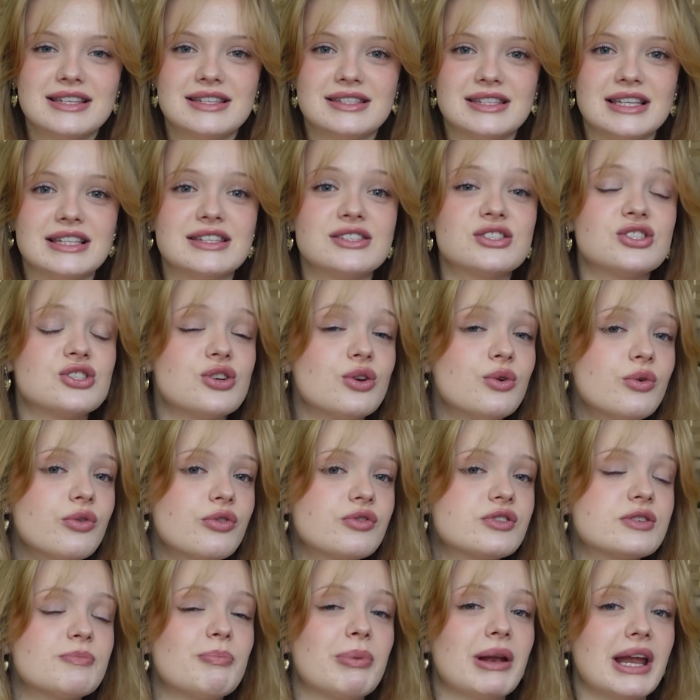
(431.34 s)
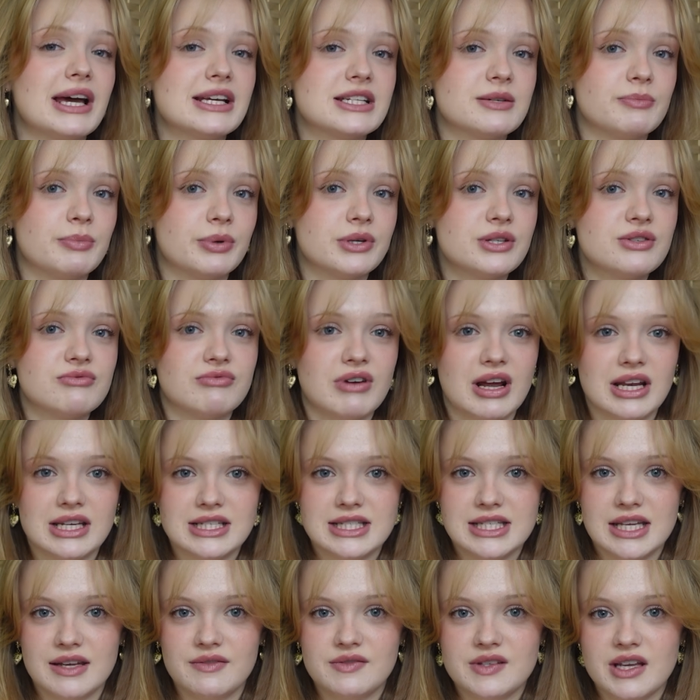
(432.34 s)
since toothed platypus
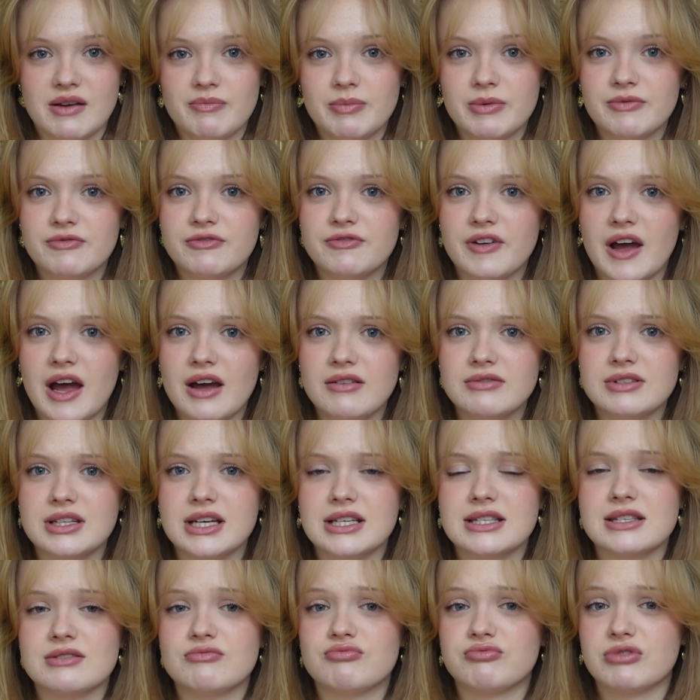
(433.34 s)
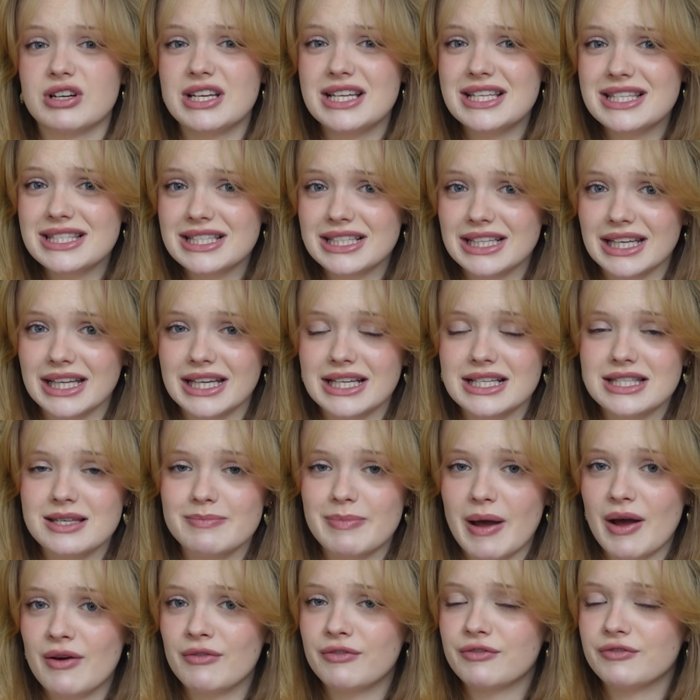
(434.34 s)
relatives have been found as recently as
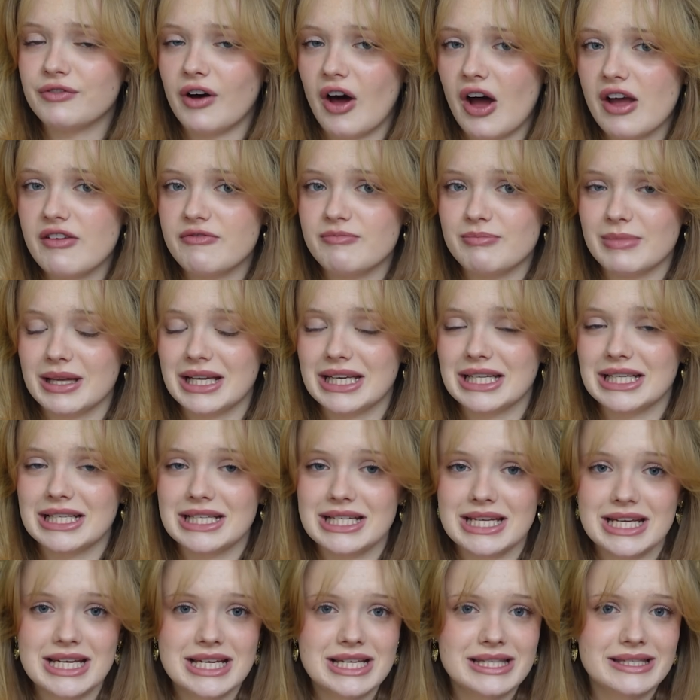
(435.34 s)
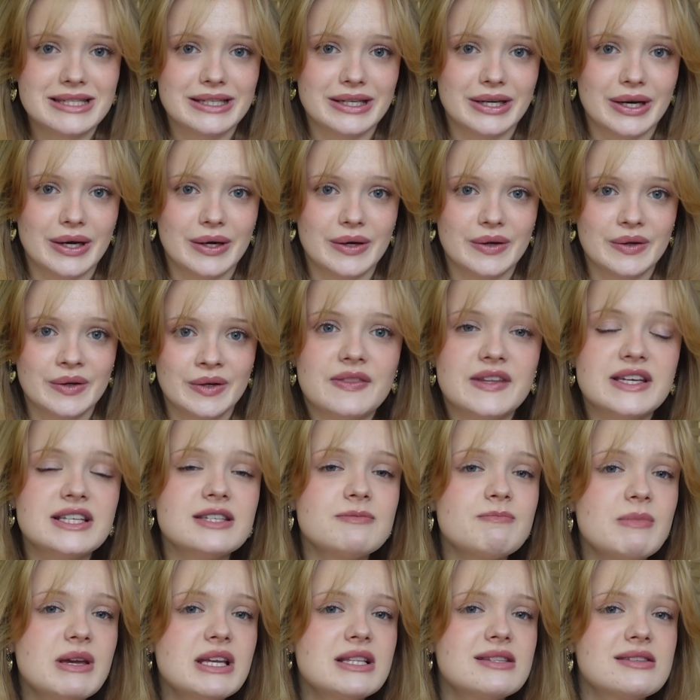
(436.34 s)
about 5 million years ago.
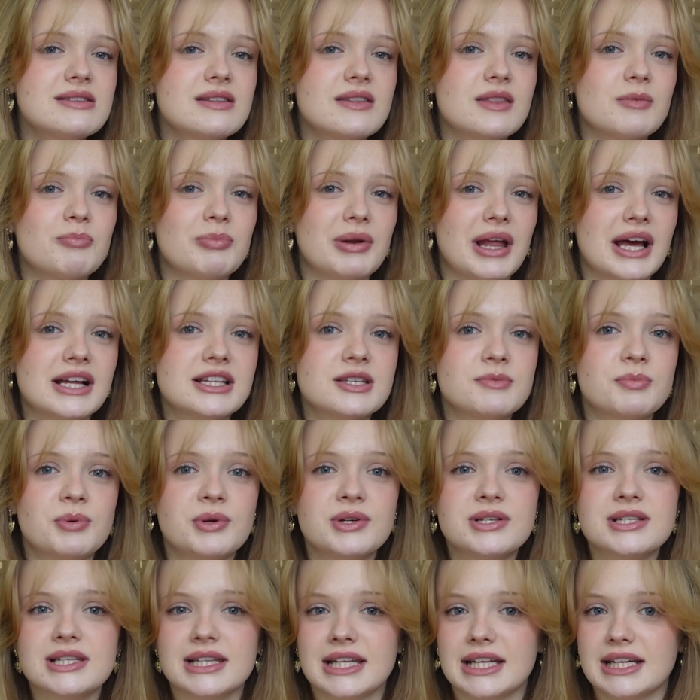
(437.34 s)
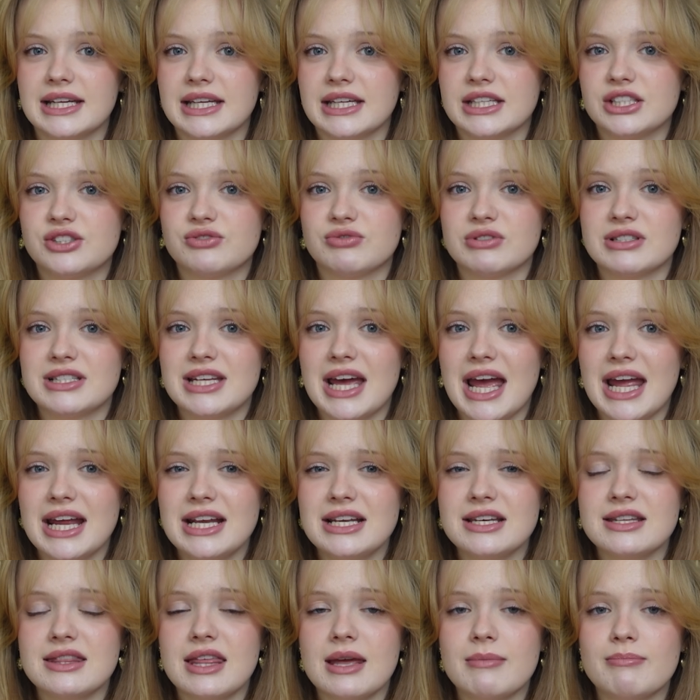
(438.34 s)
This means that the platypus lineage
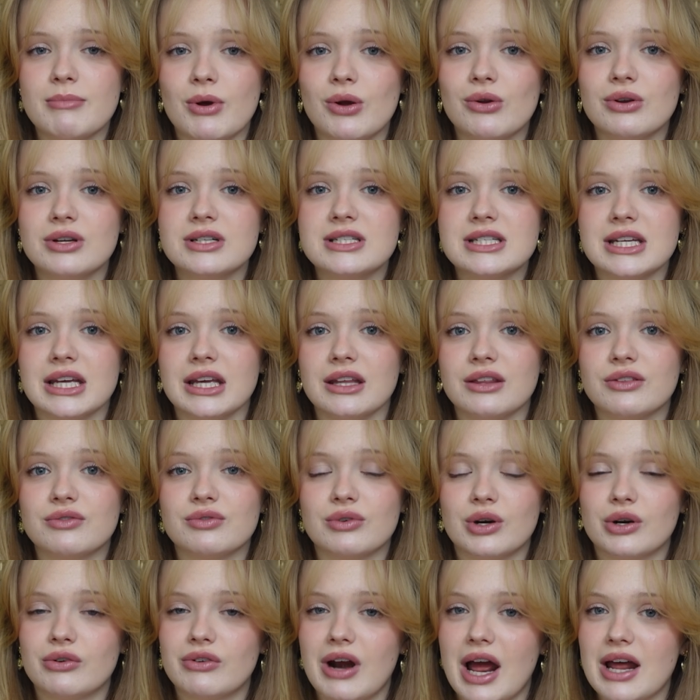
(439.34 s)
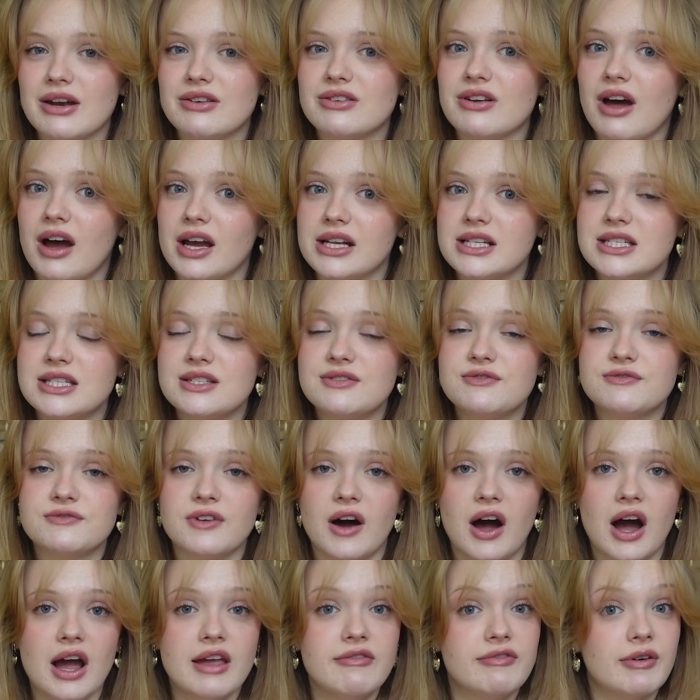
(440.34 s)
retained their molar teeth for around
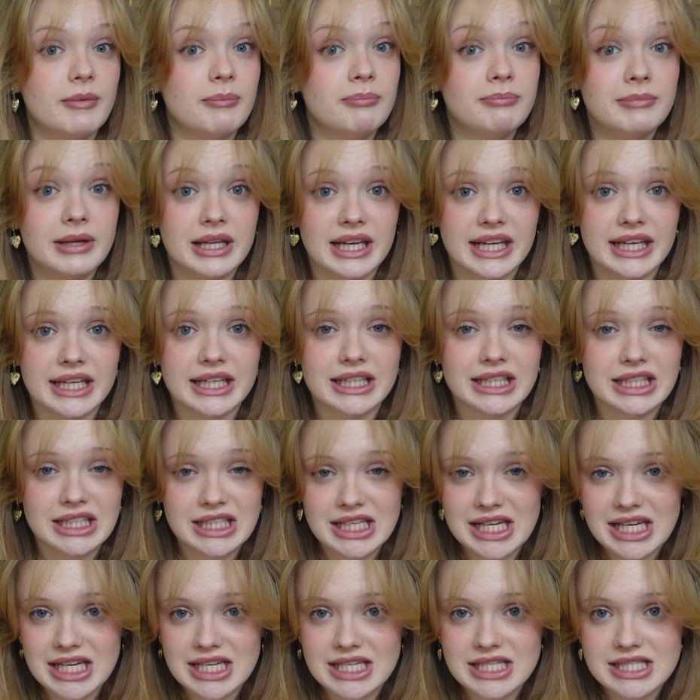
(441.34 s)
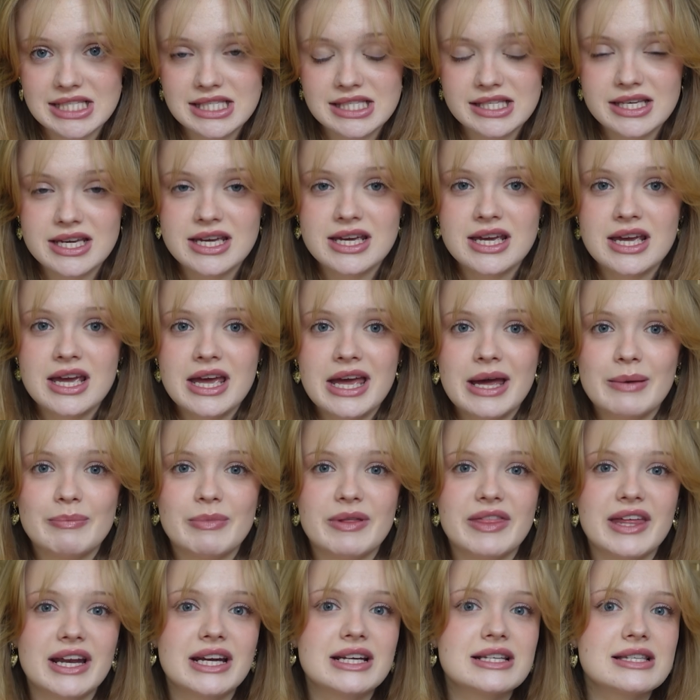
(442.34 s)
95 million years,
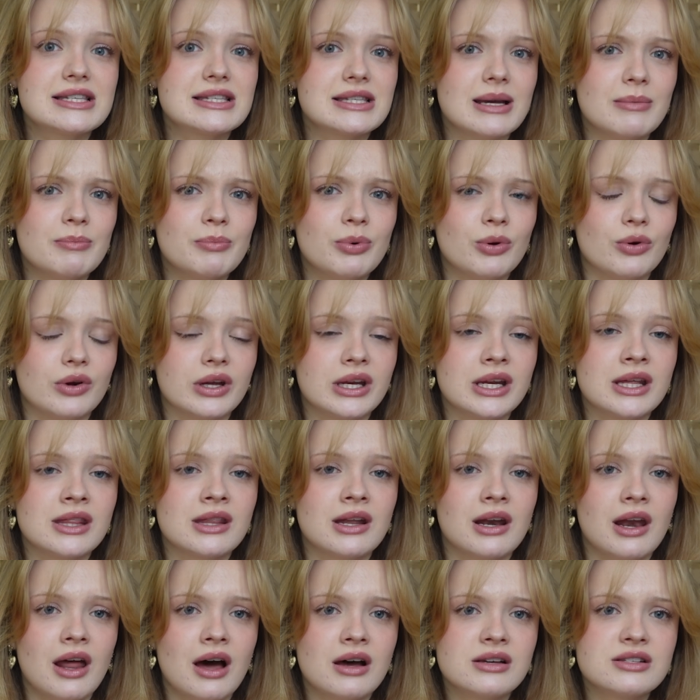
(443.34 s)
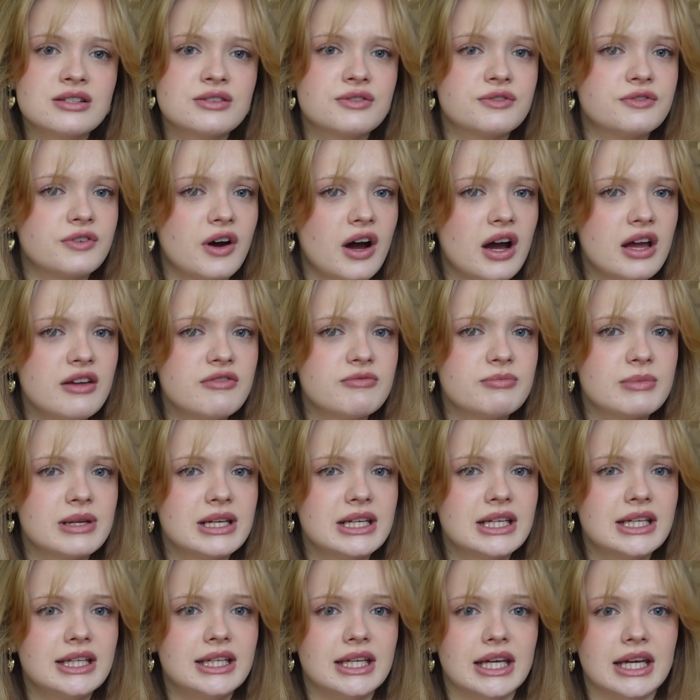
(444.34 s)
but then at some point in the last 5
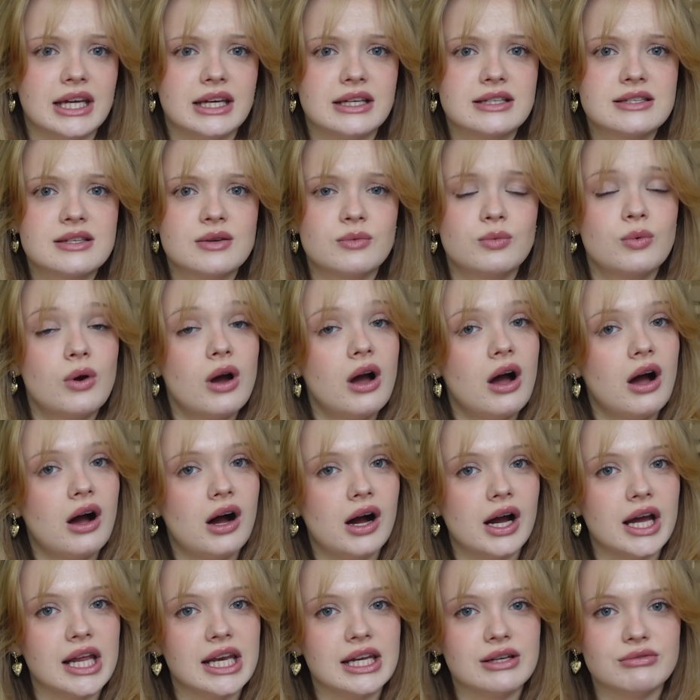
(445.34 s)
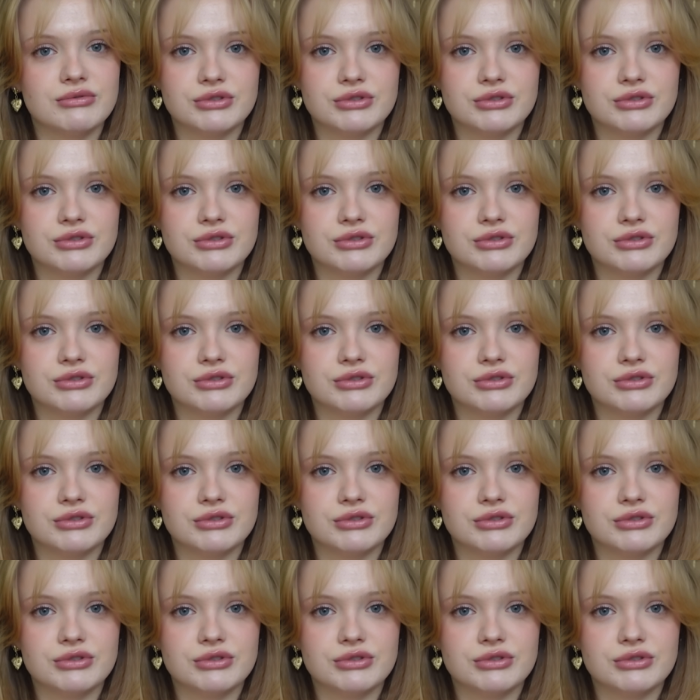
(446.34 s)
million years were highly